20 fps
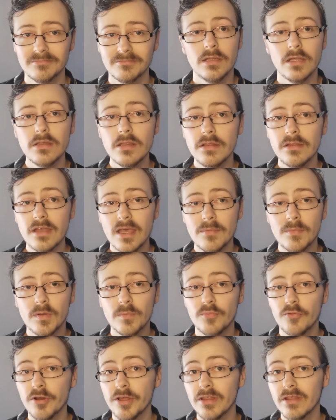This is
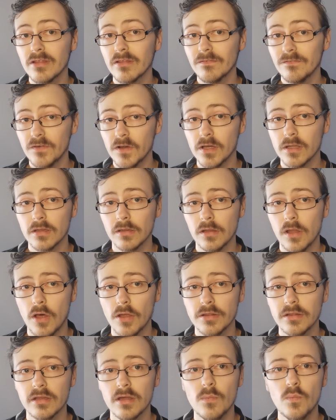Damian Priest's first
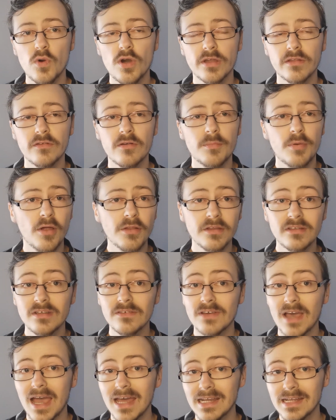loss and works for a
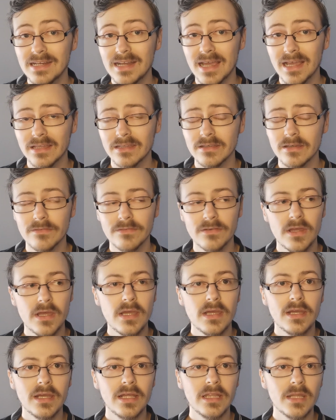positive and a negative.
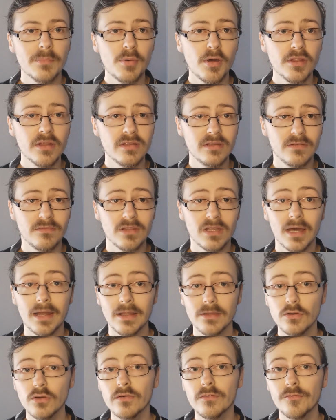In the positive
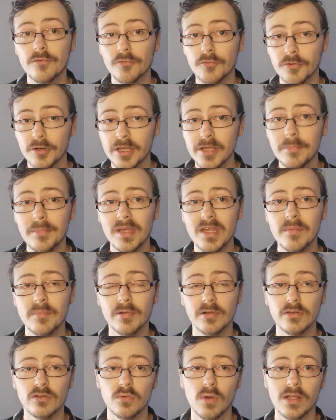side, it took 3
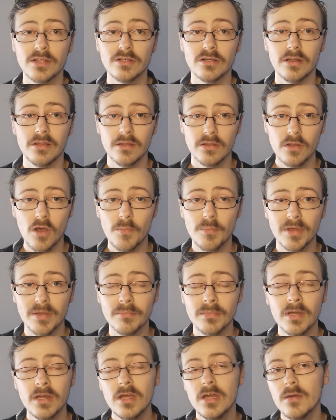people to actually stop
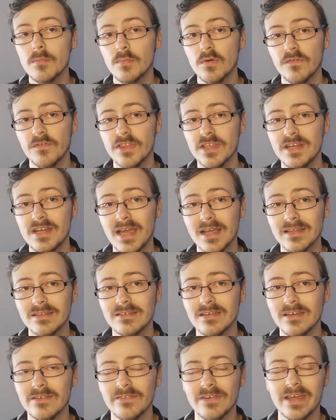him, but for the
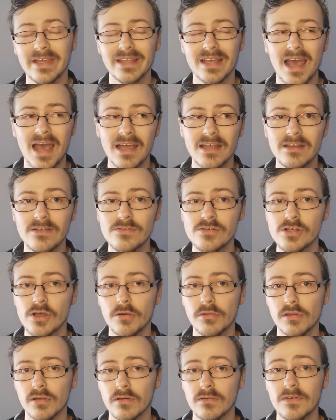negative, it kind of
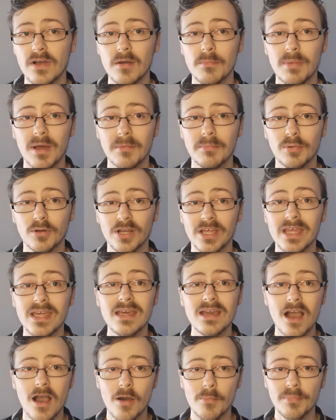shows that without Bad Bunny,
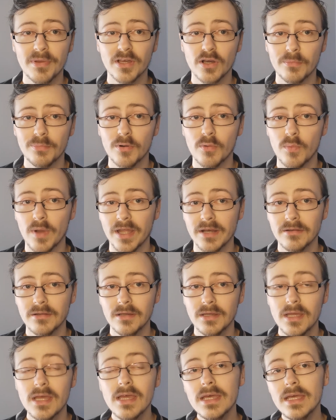he can't pick up a win.
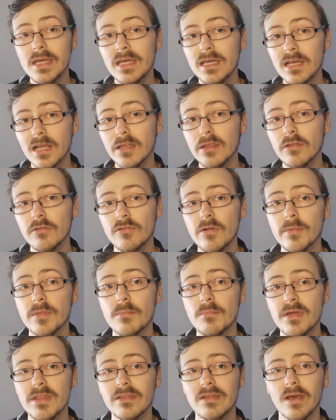He can strip
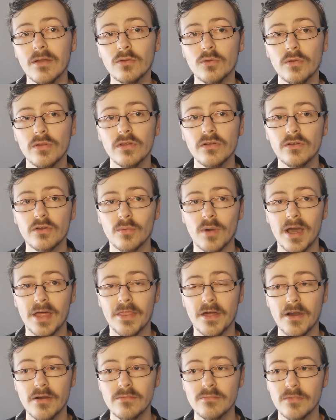The Miz down to his underwear
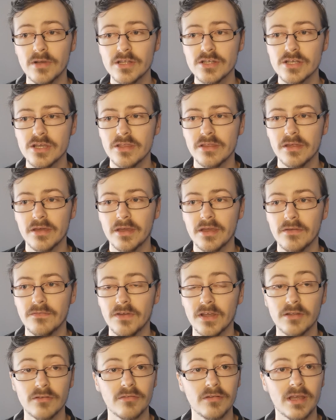though, which is a
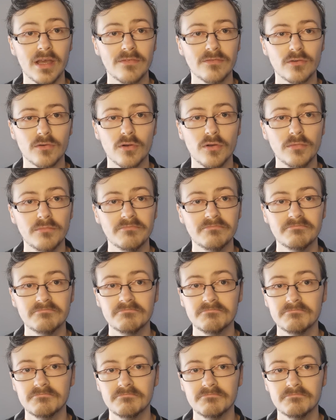victory after all.
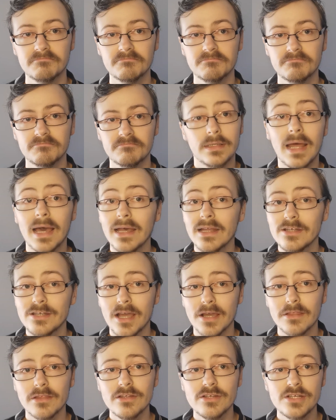Nia
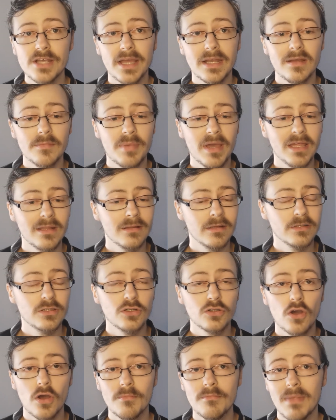Jax and Shayna Baszler
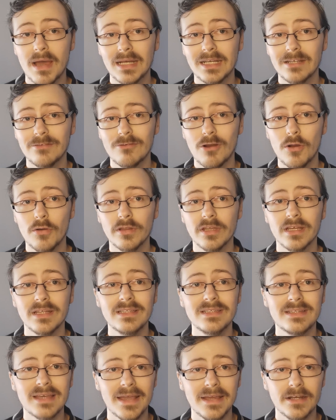took on Mandy Rose
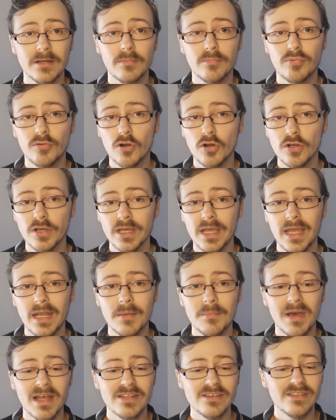and Dana Brooke in
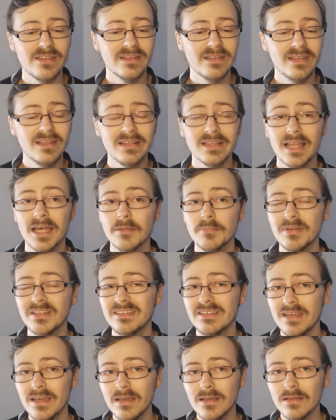a match that didn't last
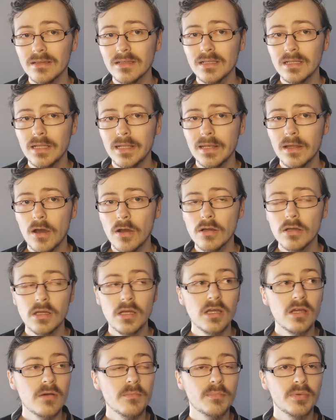particularly long,
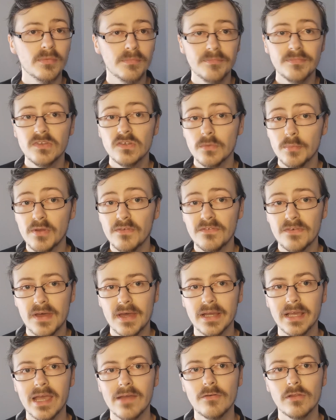but to be
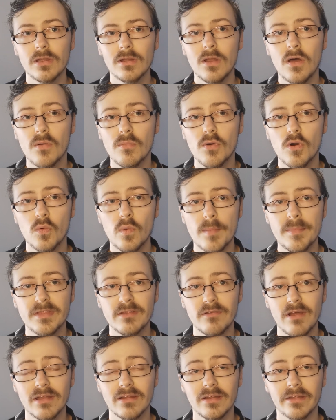fair, gave us a lot more
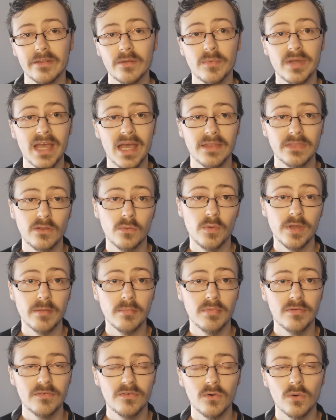women's wrestling than we had the
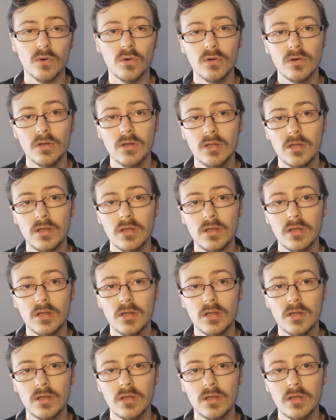week before.